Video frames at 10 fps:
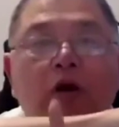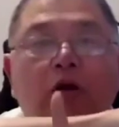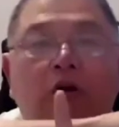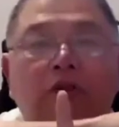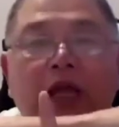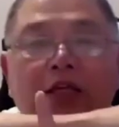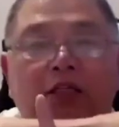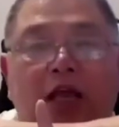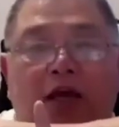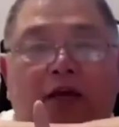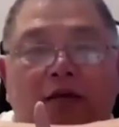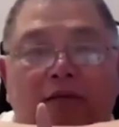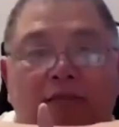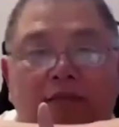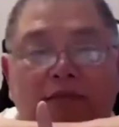of contact is here,
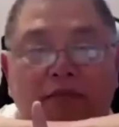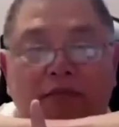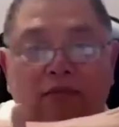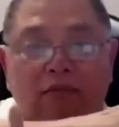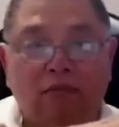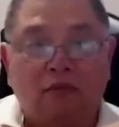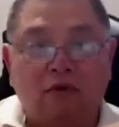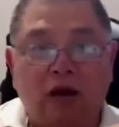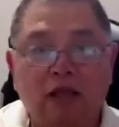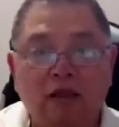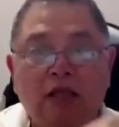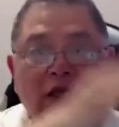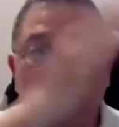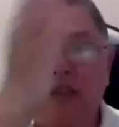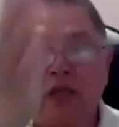right?
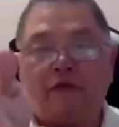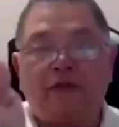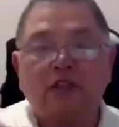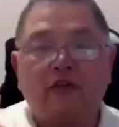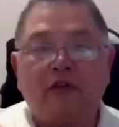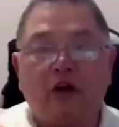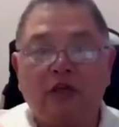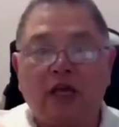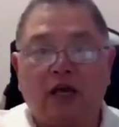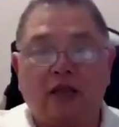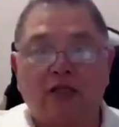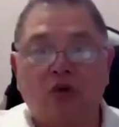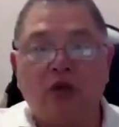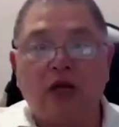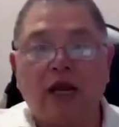You see, first of all, here, the
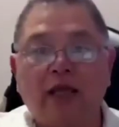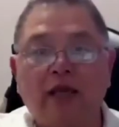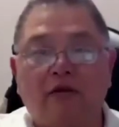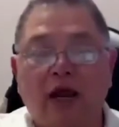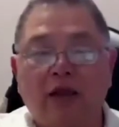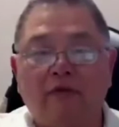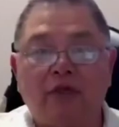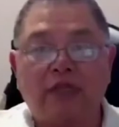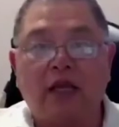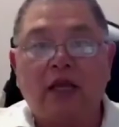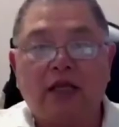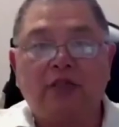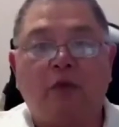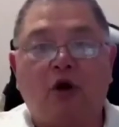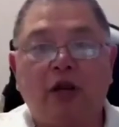shoulder line here, right? We say
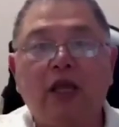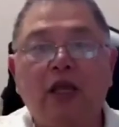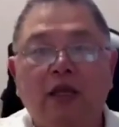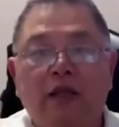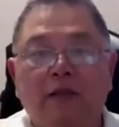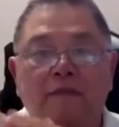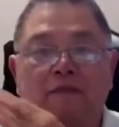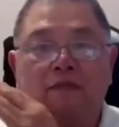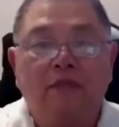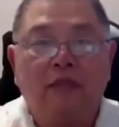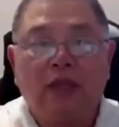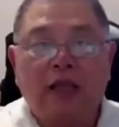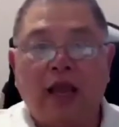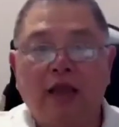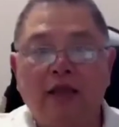this body,
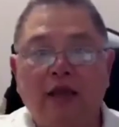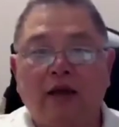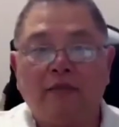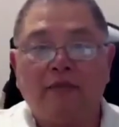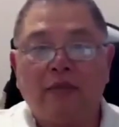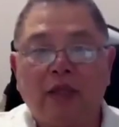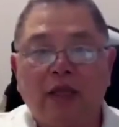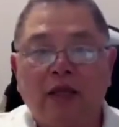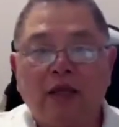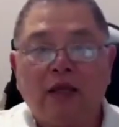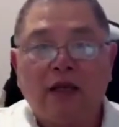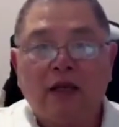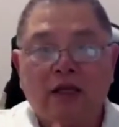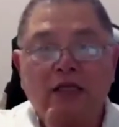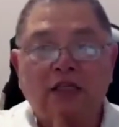the hand here.
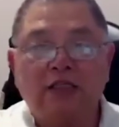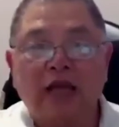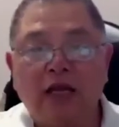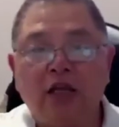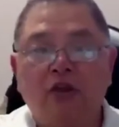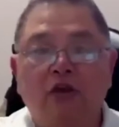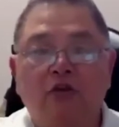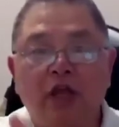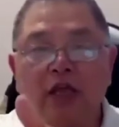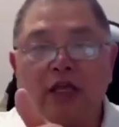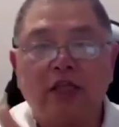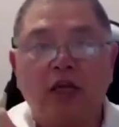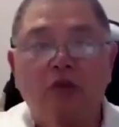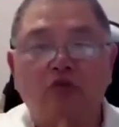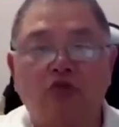This is 90 degrees, is the
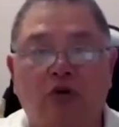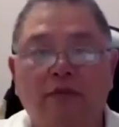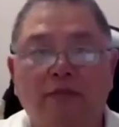neutral.